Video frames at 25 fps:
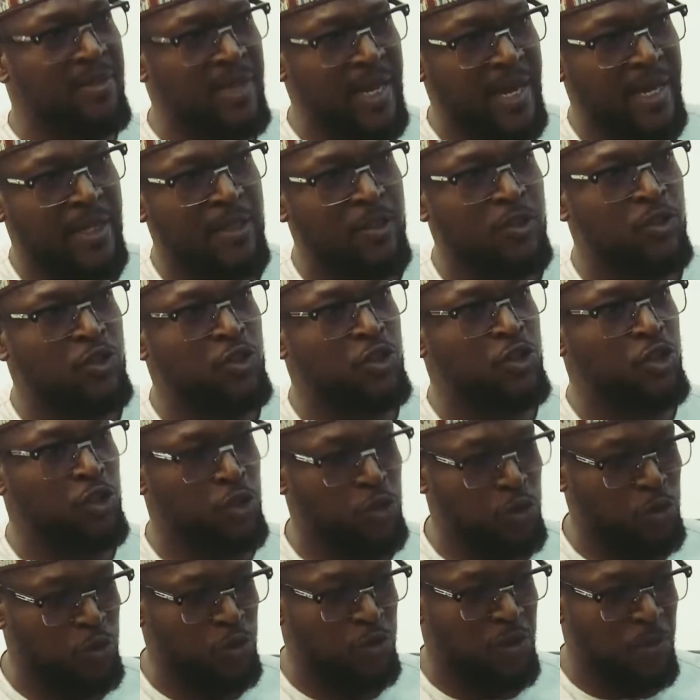then
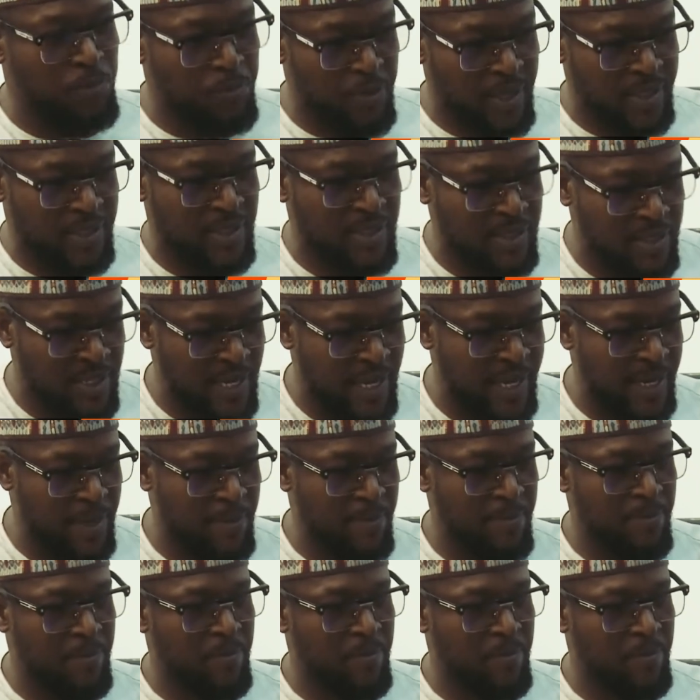to the present time,